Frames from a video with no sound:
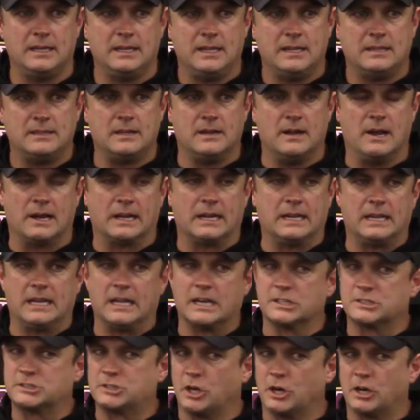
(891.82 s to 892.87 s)
They're not going to
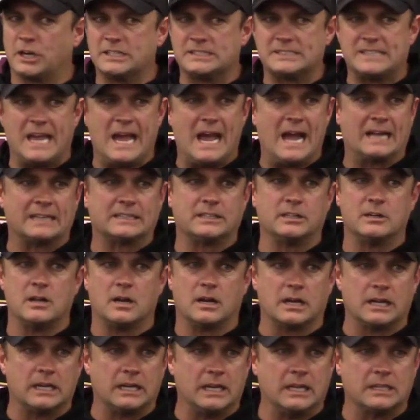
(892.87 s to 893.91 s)
get a circus act. They're not
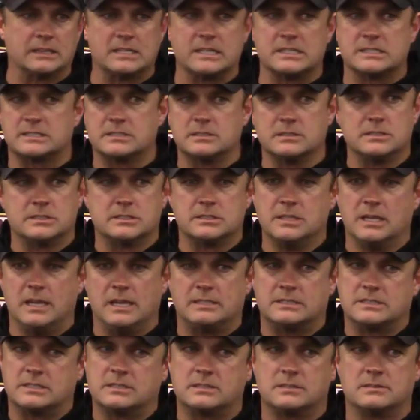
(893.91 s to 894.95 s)
going to get this.
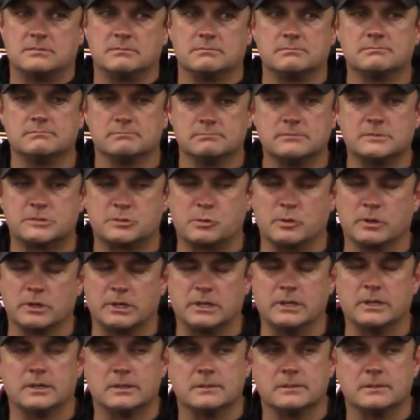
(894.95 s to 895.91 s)
It's really good.